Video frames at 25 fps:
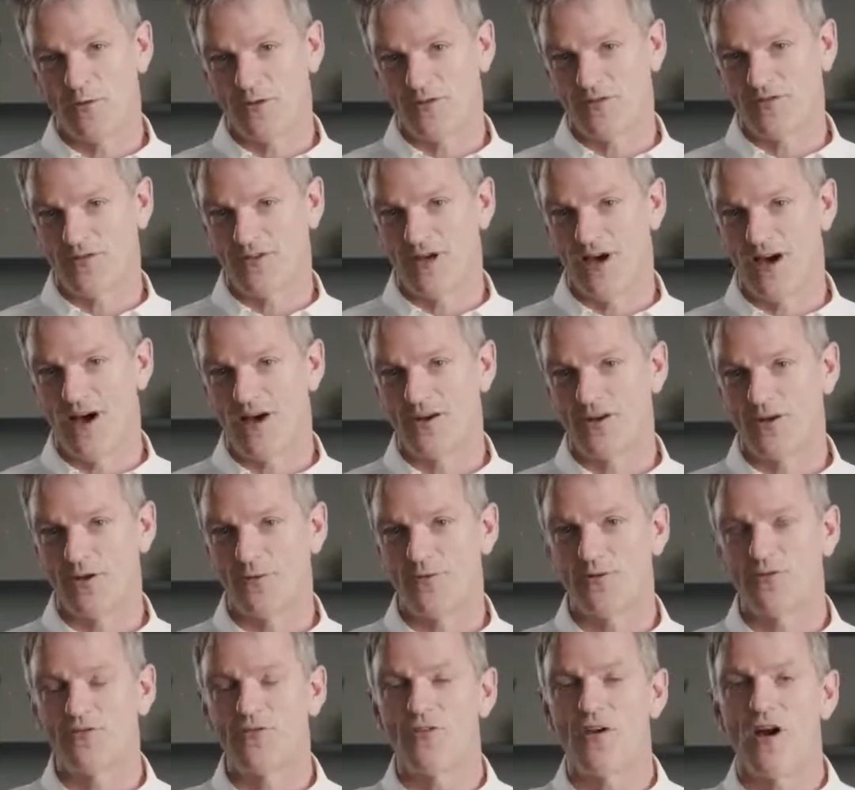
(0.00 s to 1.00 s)
a start, you
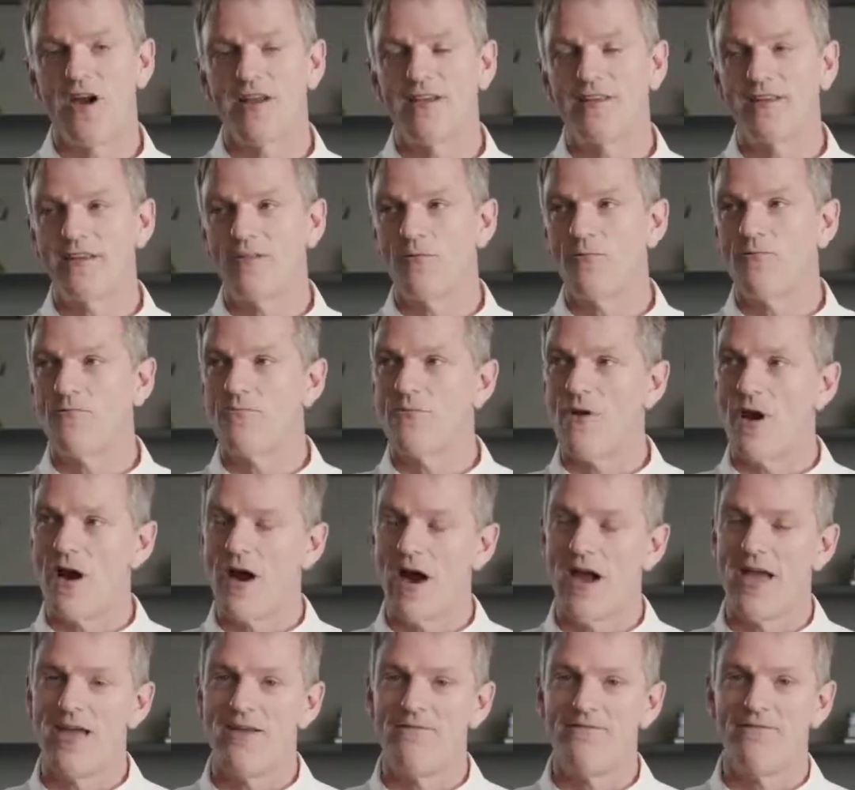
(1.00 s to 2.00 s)
are trying to
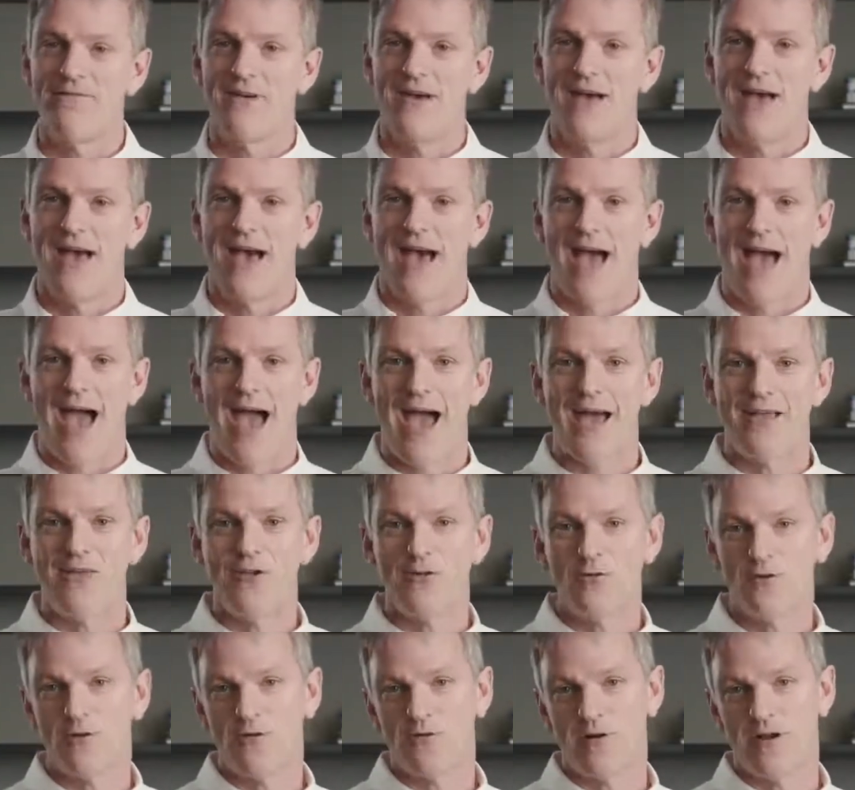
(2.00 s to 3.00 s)
arrive at
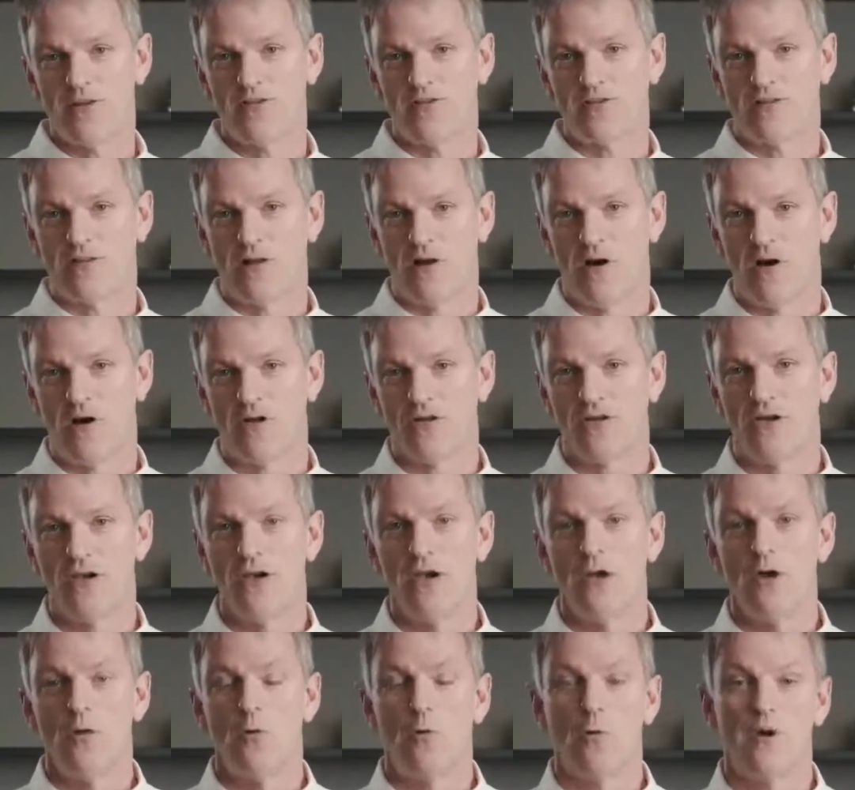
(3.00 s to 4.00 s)
your grid slot
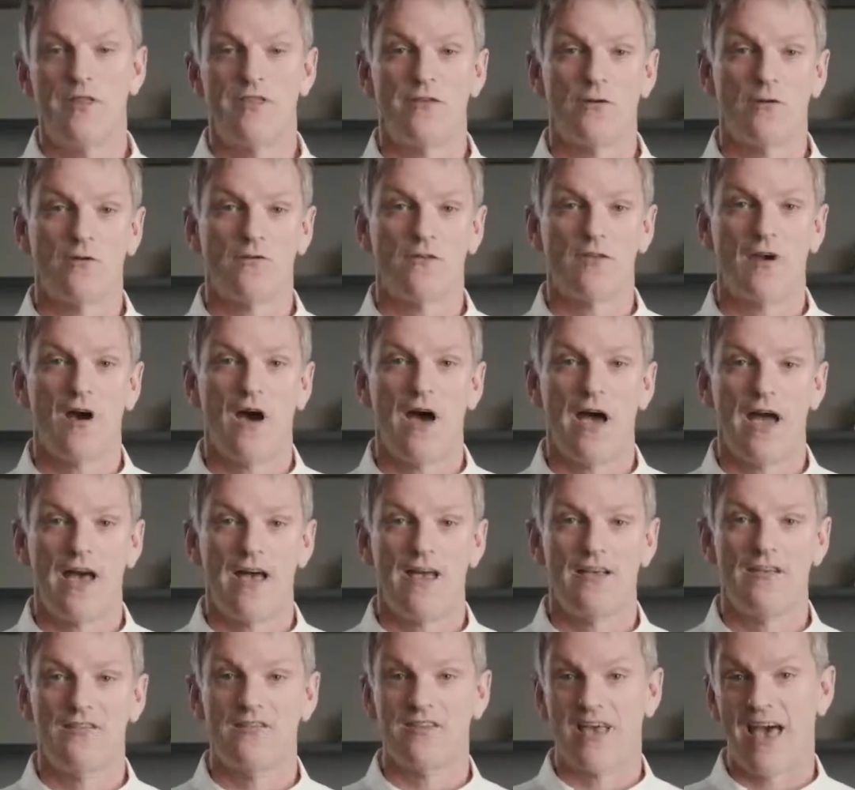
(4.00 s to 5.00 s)
with your
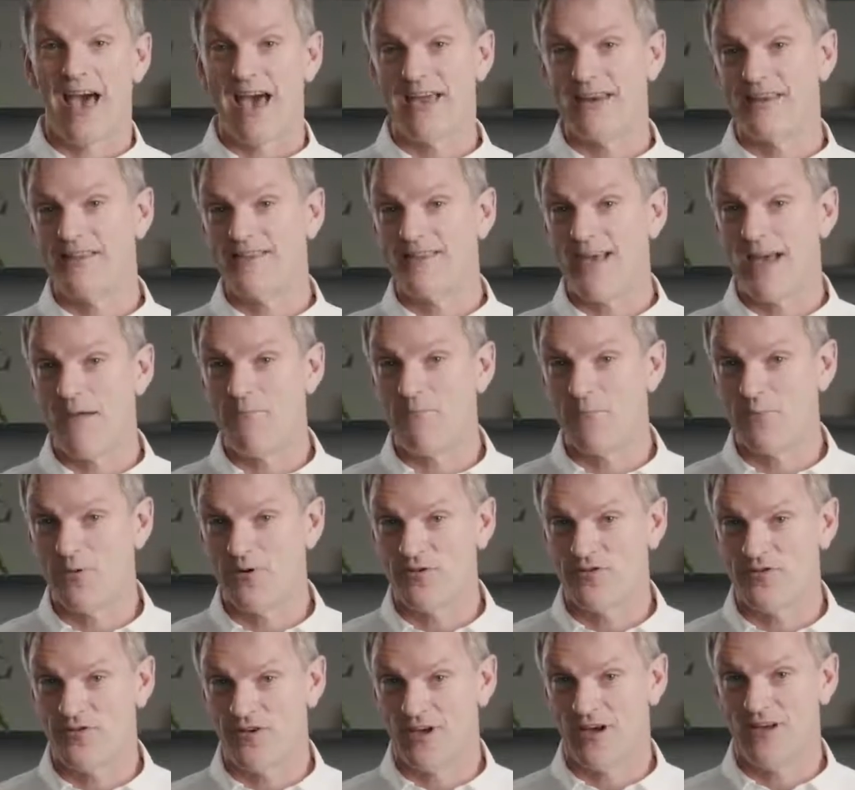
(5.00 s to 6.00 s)
tyres at a
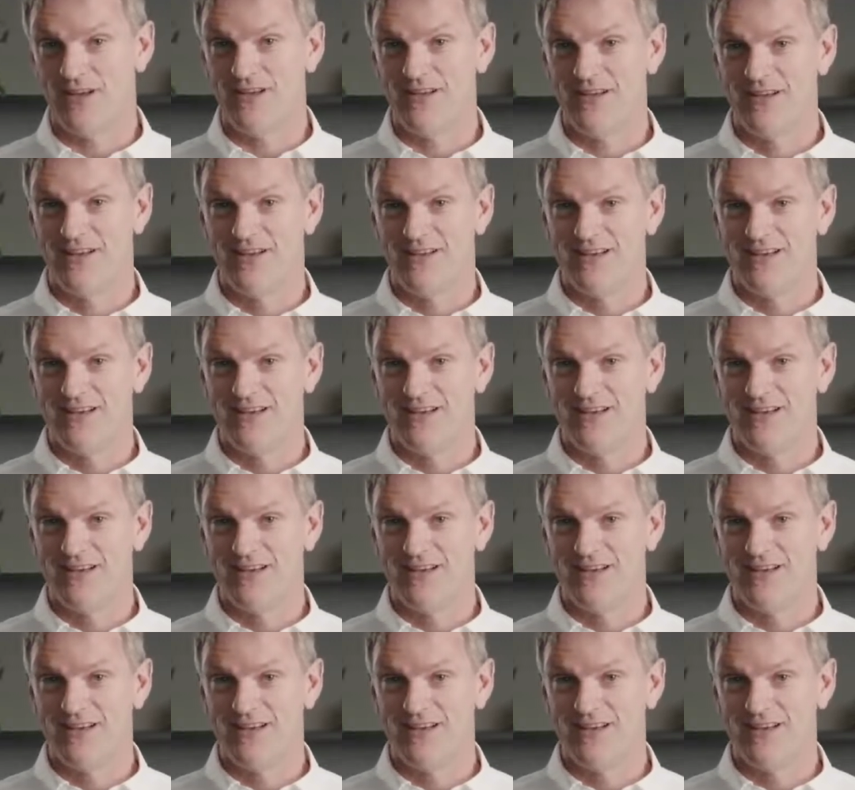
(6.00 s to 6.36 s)
temperature